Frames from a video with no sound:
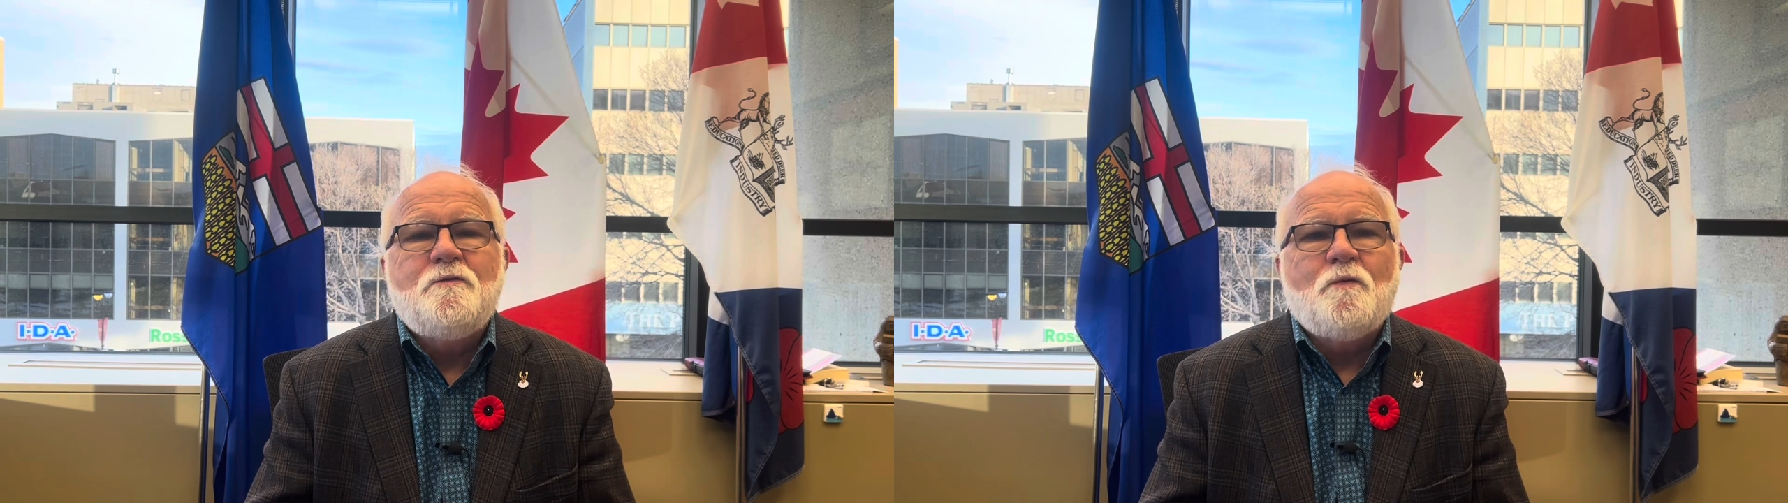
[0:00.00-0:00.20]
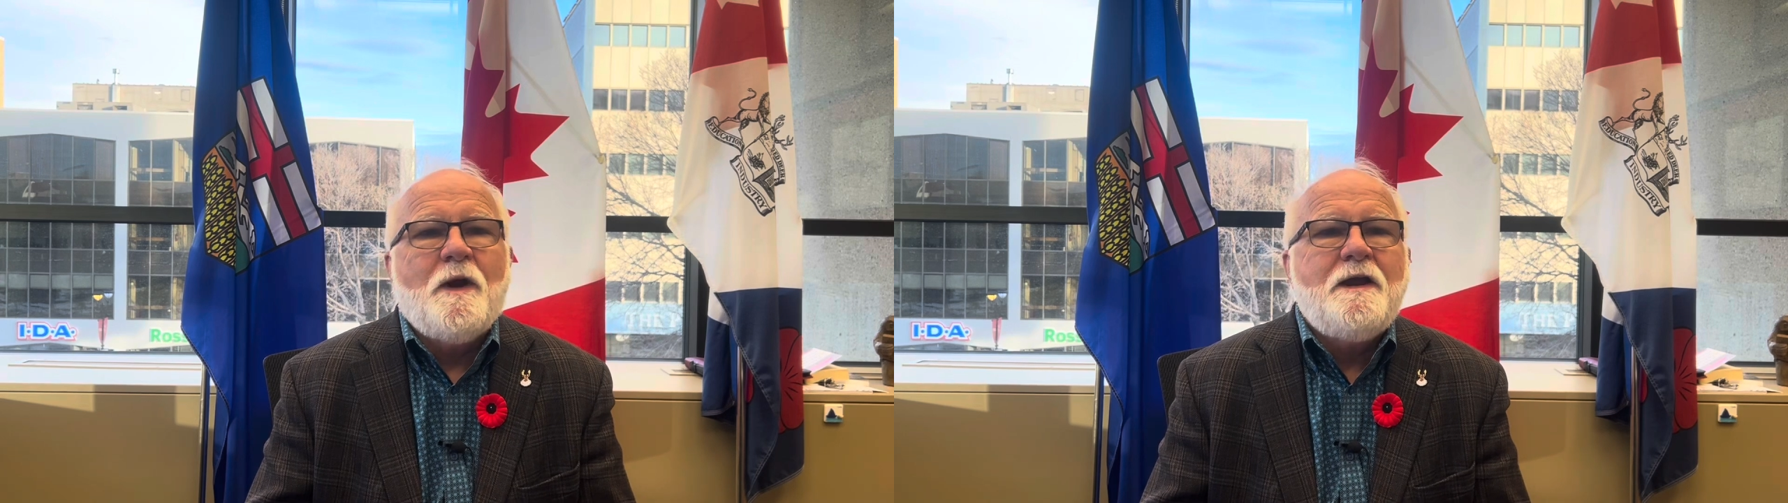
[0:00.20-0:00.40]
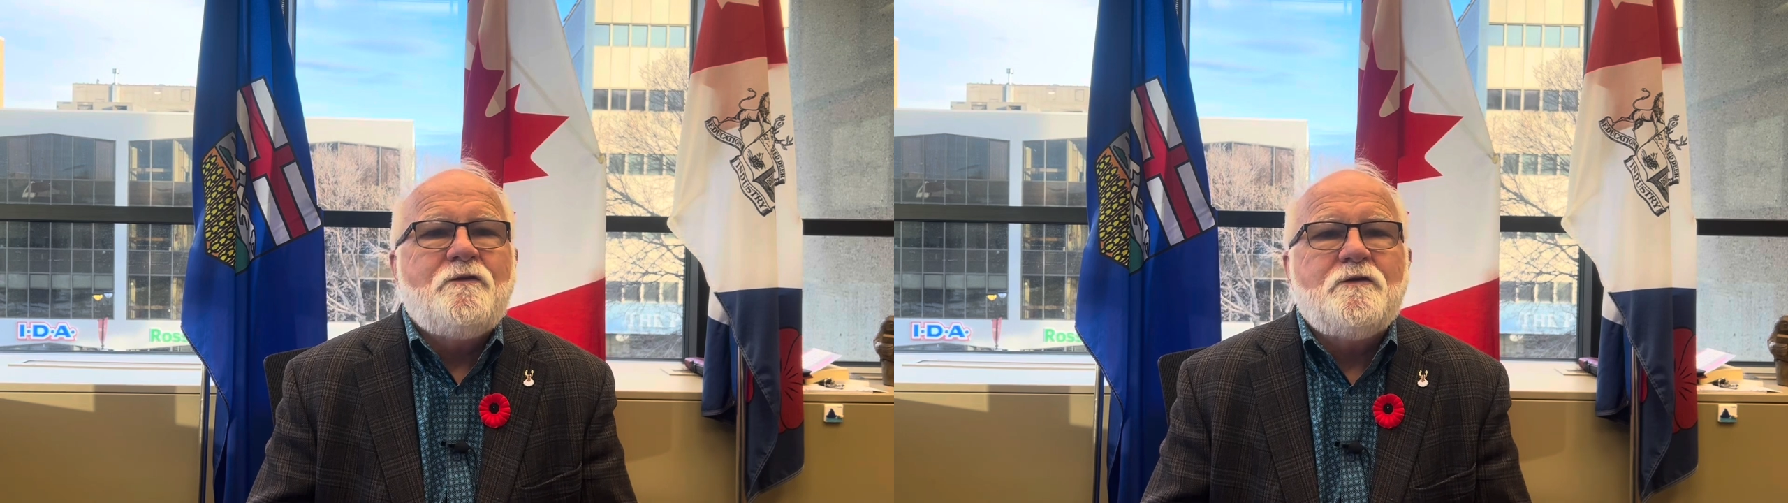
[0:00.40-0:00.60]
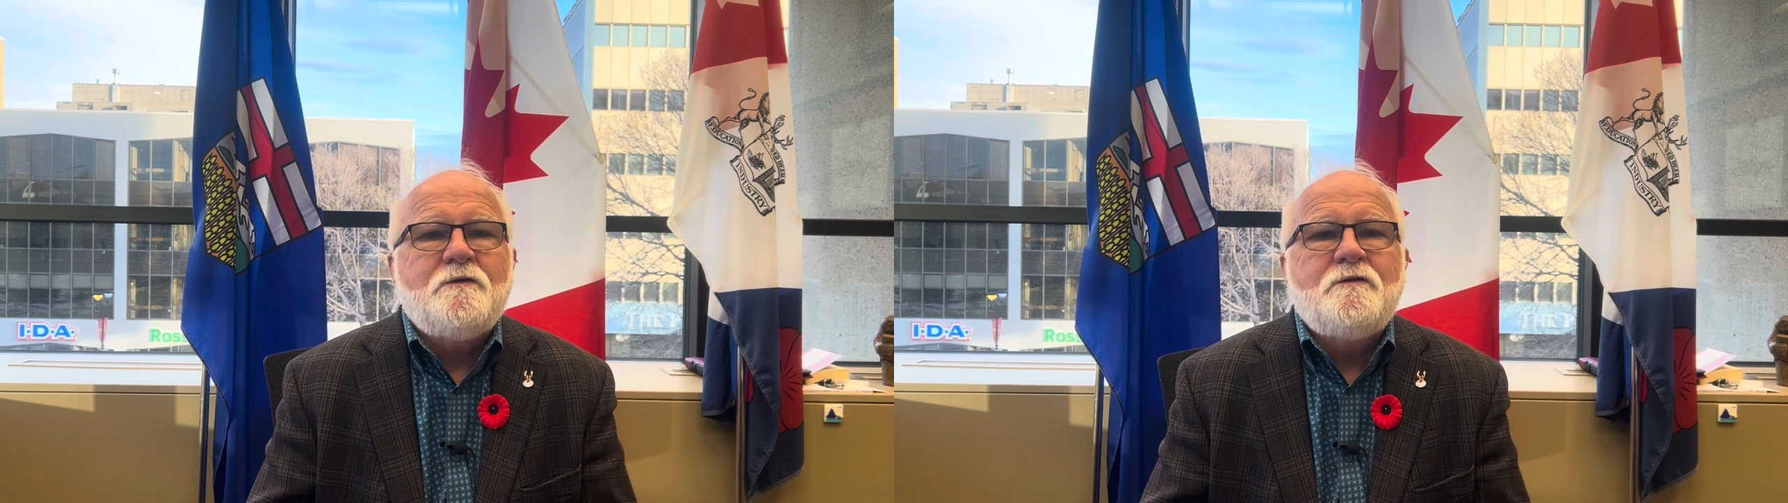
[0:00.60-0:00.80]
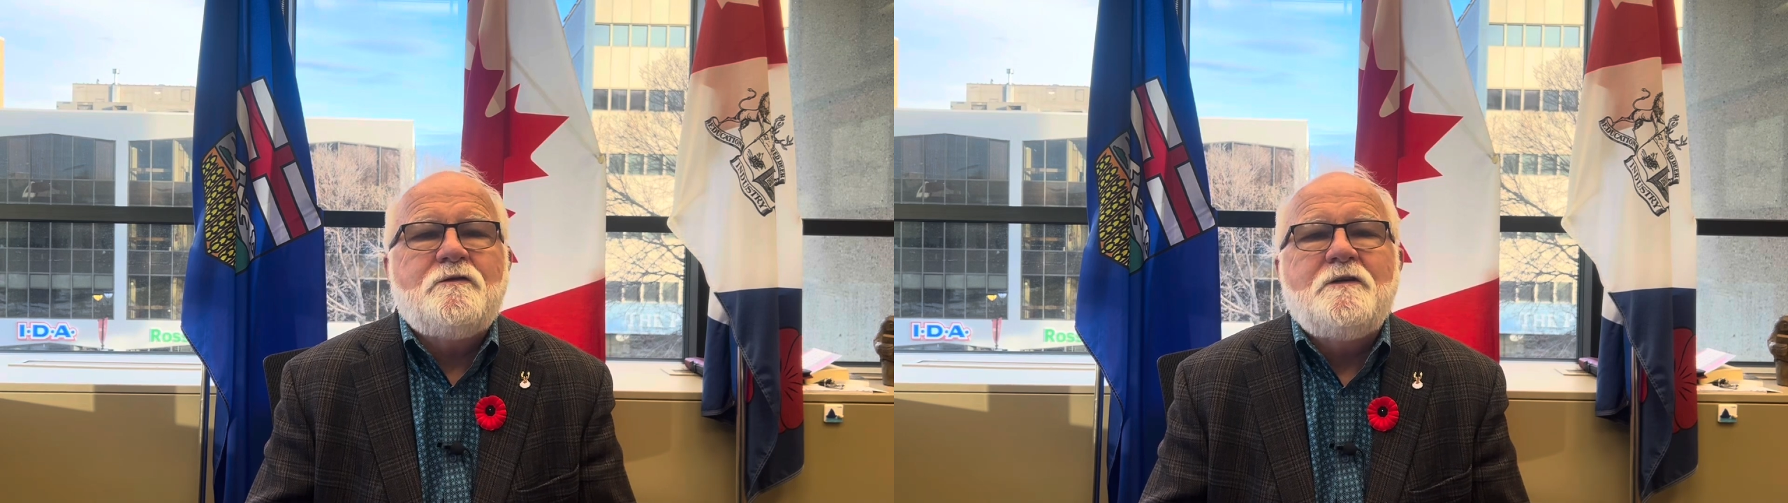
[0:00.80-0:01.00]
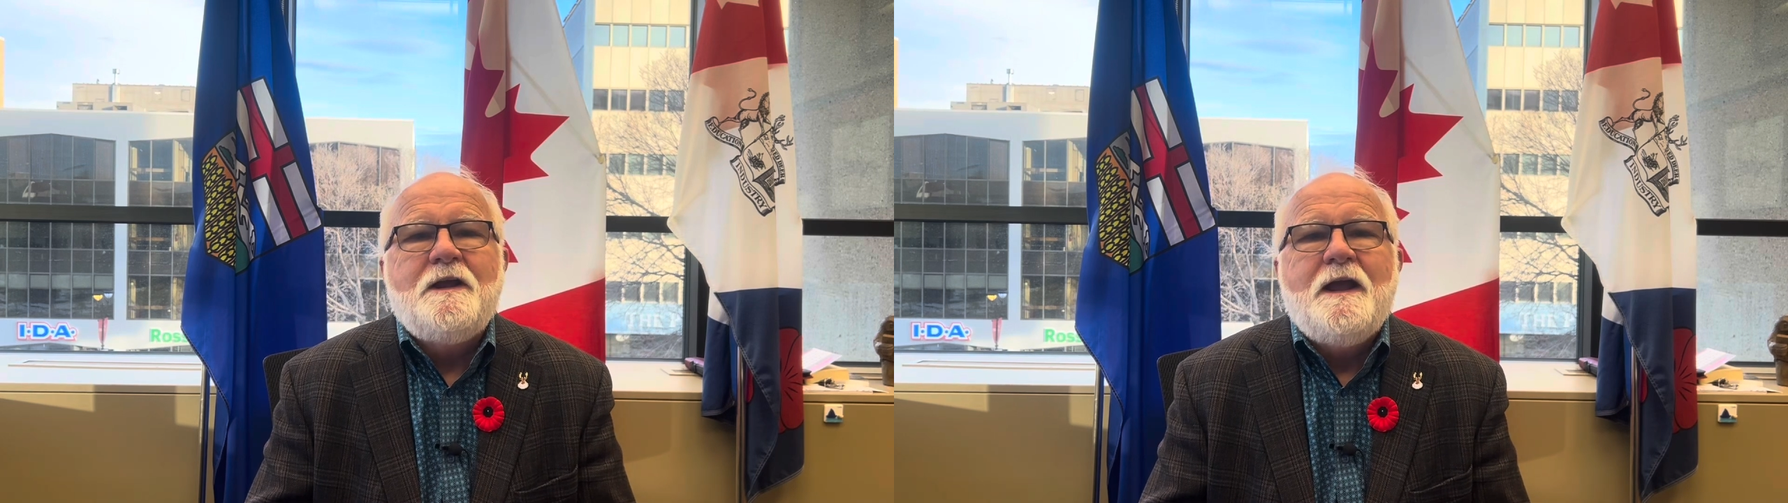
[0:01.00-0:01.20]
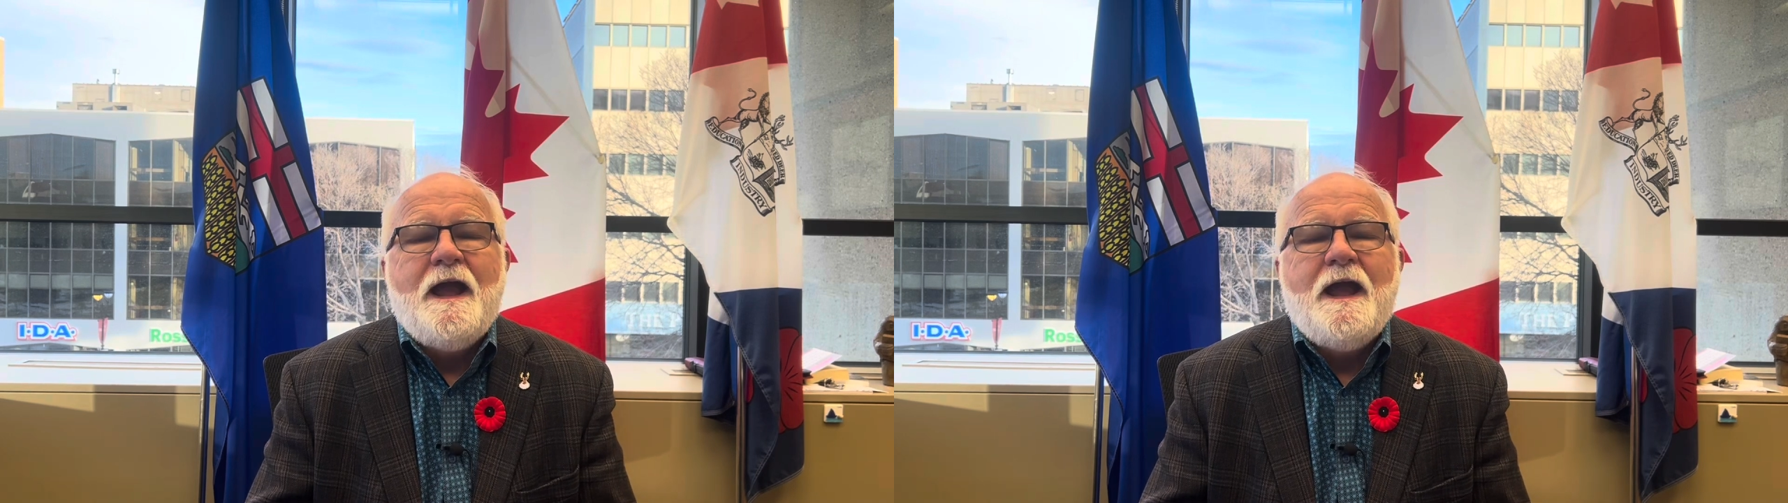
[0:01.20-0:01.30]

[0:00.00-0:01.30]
ranchers,